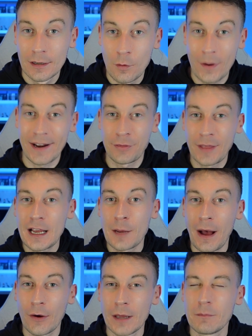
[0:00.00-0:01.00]
when I think
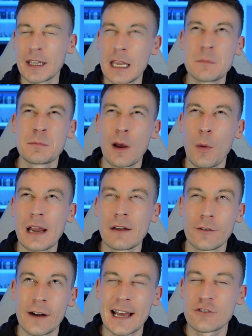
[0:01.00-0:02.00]
about him, it keeps me awake
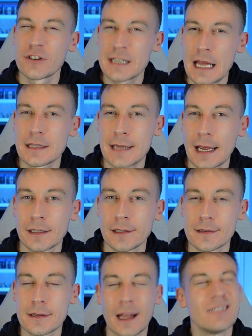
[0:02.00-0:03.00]
for an extra 10
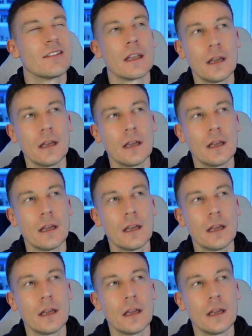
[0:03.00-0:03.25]
seconds. Like,